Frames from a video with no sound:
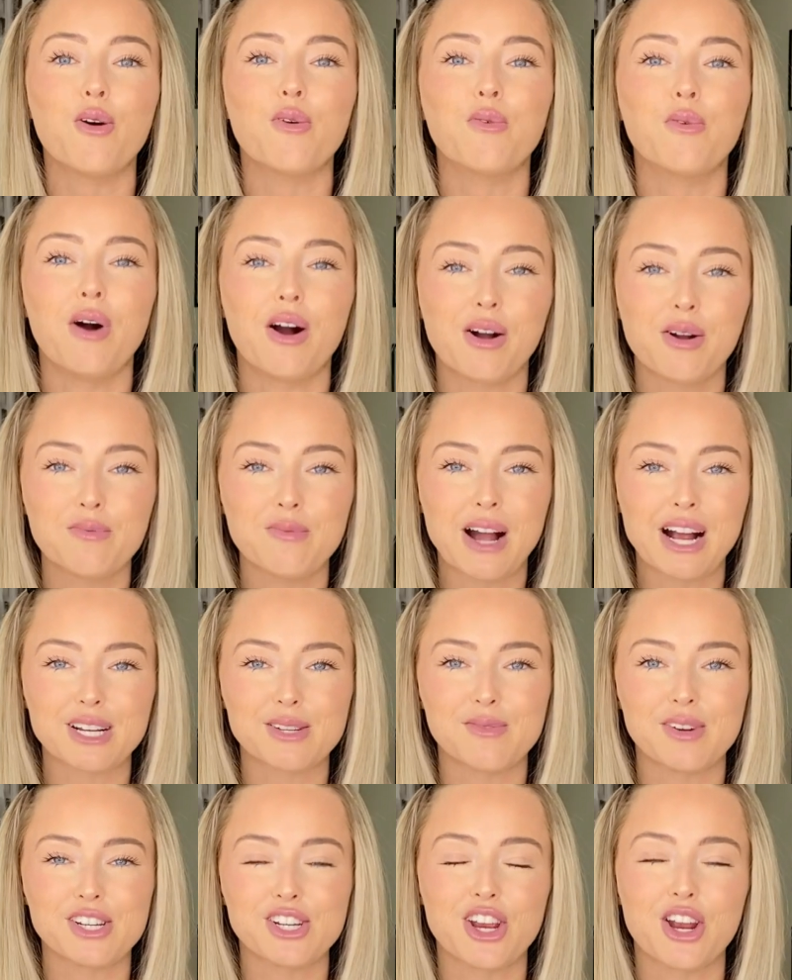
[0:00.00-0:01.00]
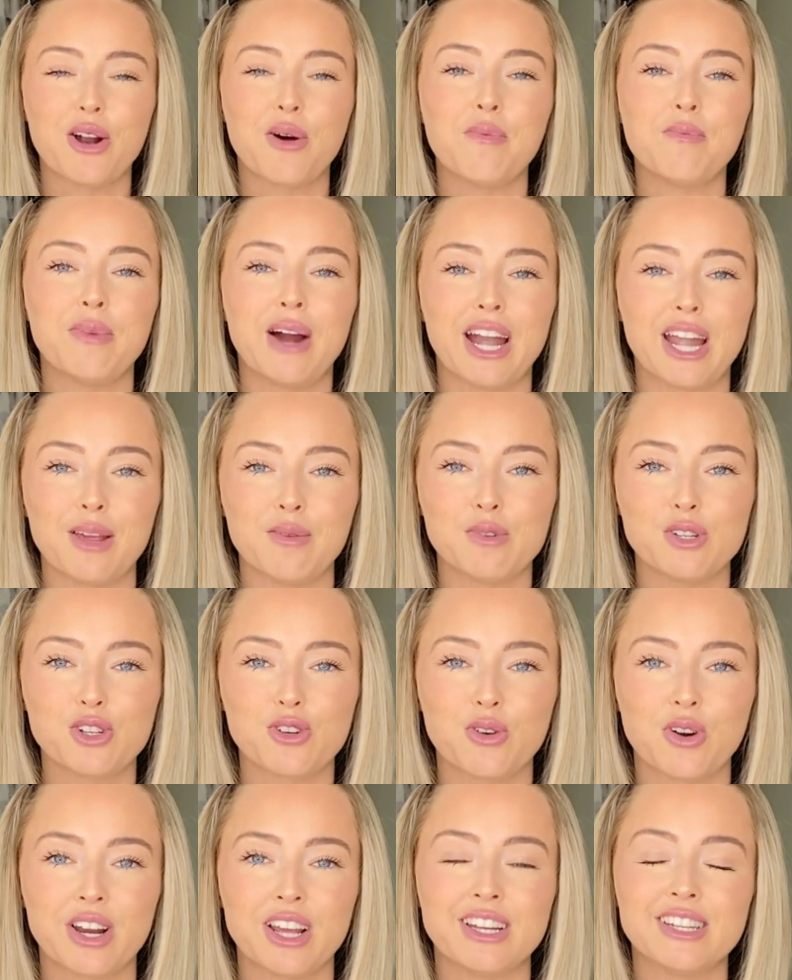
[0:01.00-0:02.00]
Welcome back to my channel. My name is
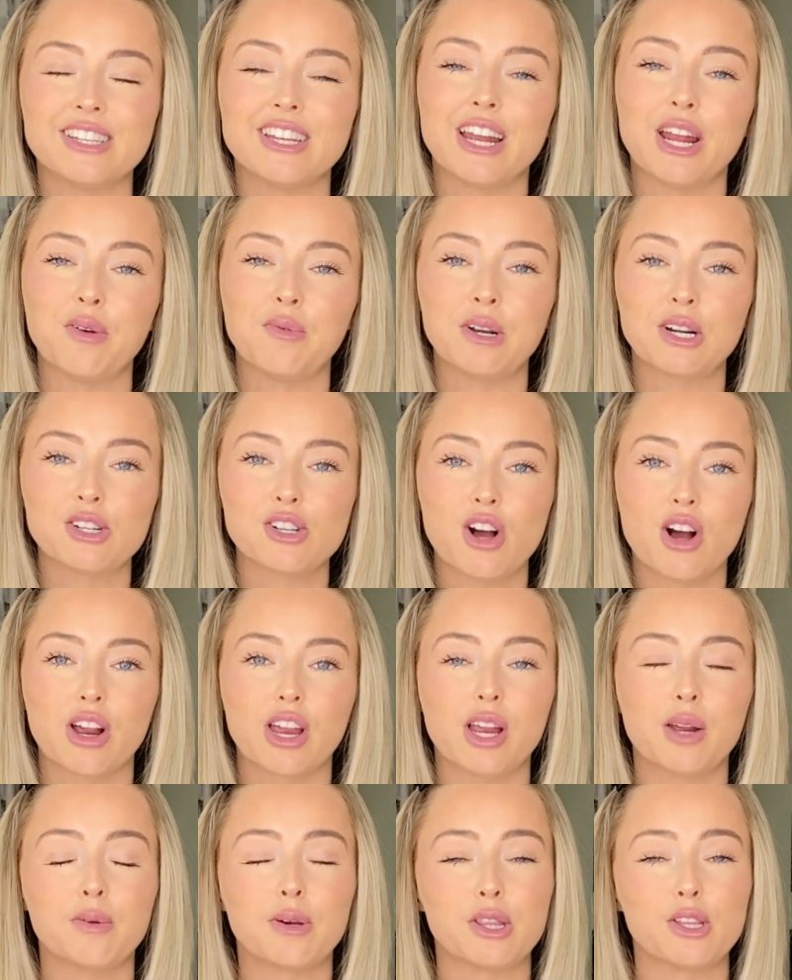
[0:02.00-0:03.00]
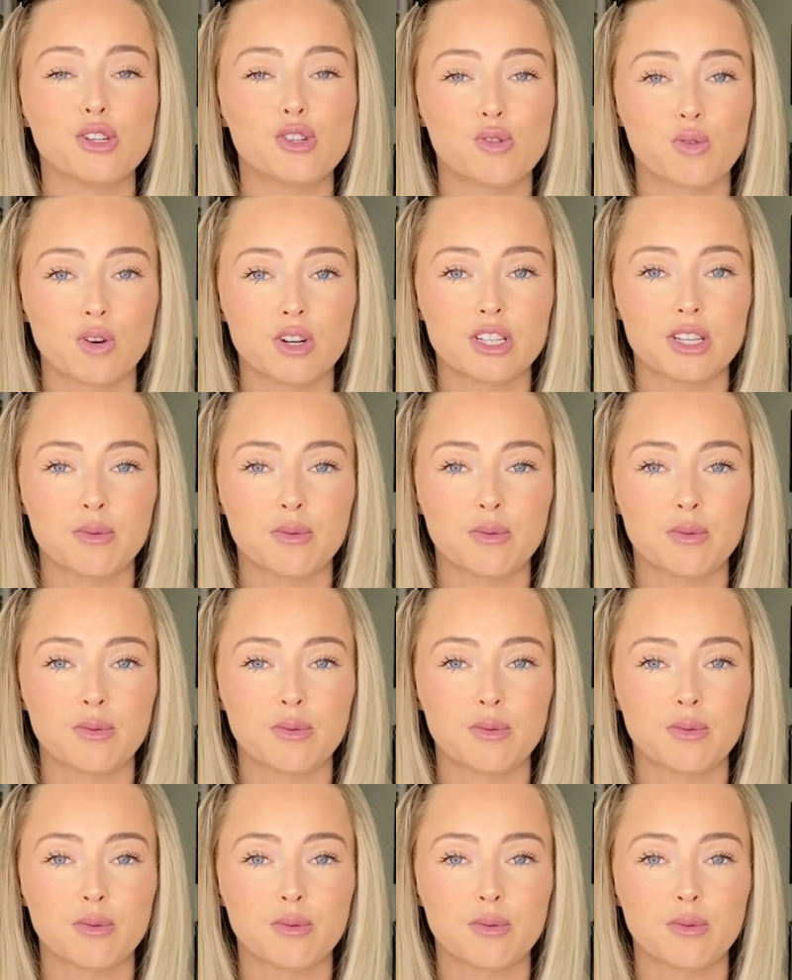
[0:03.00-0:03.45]
Jordan. Today we are talking about the George